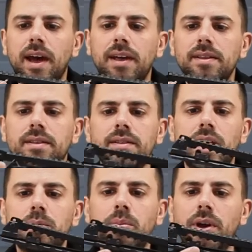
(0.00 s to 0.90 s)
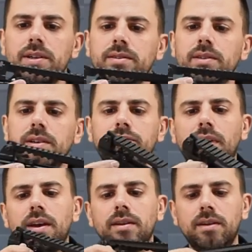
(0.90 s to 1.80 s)
and that part, if
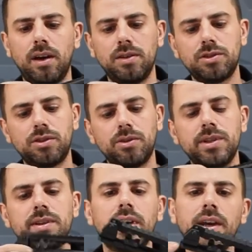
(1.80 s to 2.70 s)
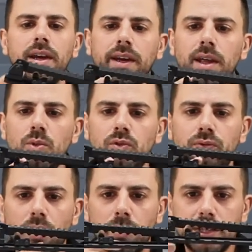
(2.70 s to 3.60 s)
I unscrew it, can move
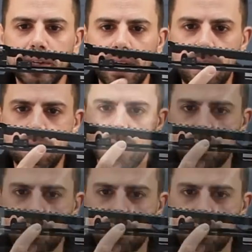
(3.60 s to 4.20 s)
forward and